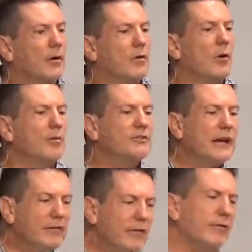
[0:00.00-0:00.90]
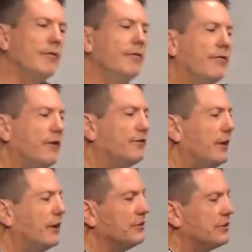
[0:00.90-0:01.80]
Romans 8
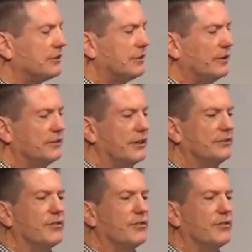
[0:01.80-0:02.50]
15 and 16 says,